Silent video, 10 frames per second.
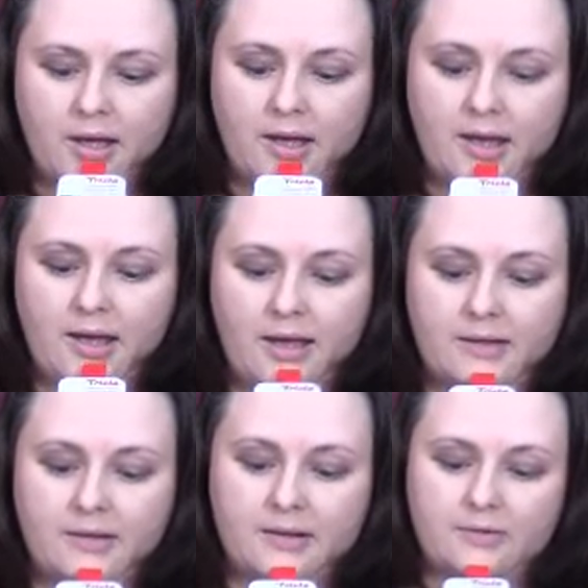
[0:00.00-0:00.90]
and
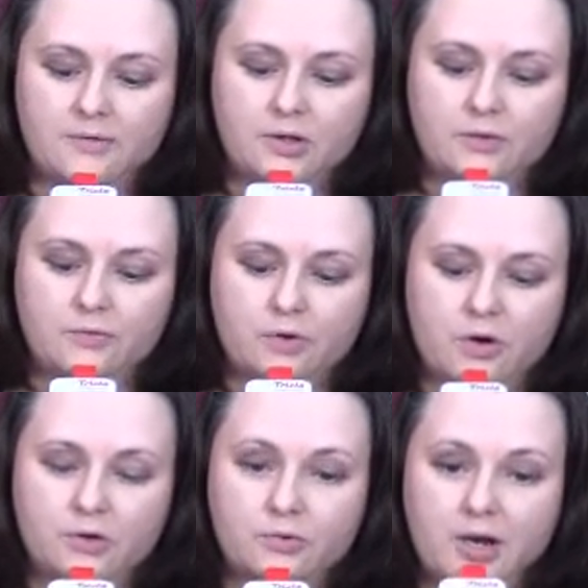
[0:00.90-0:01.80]
finger 4
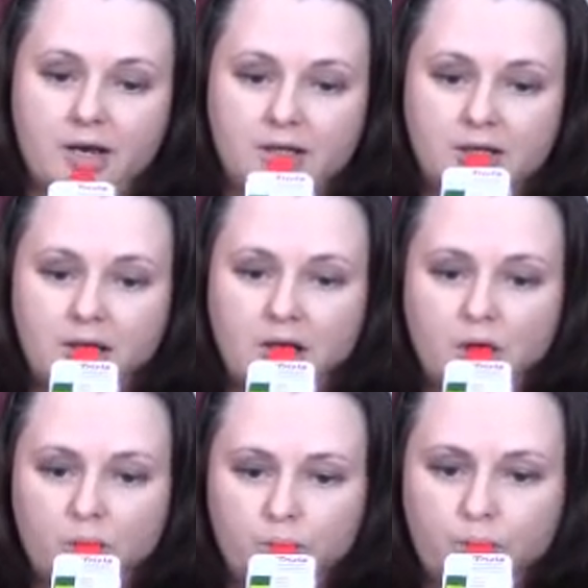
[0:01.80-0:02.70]
on red,
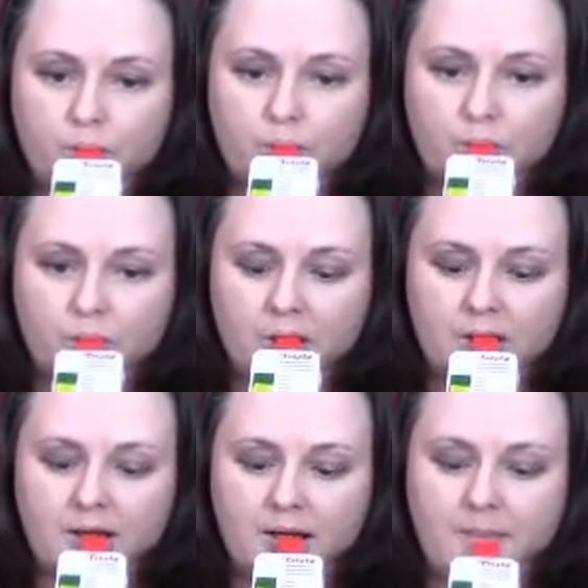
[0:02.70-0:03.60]

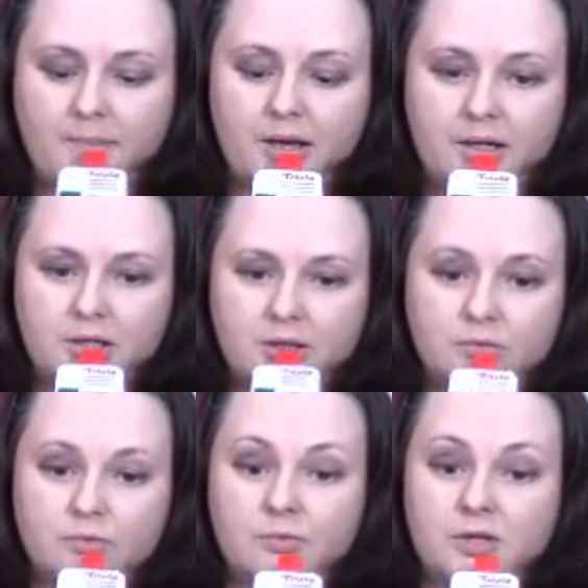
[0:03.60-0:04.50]
and then back
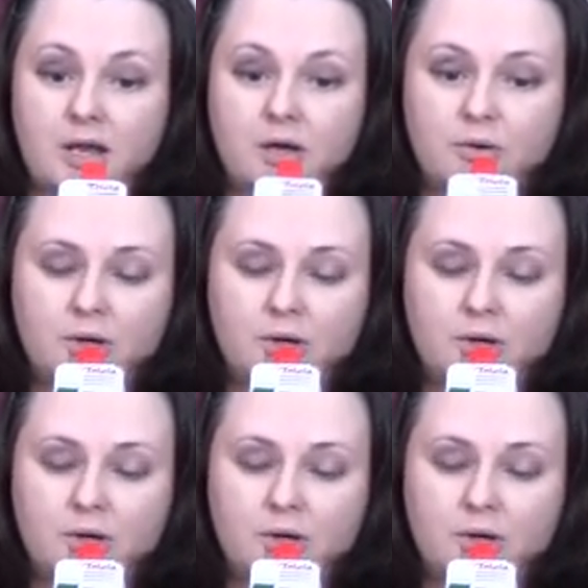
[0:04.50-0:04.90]
to yellow,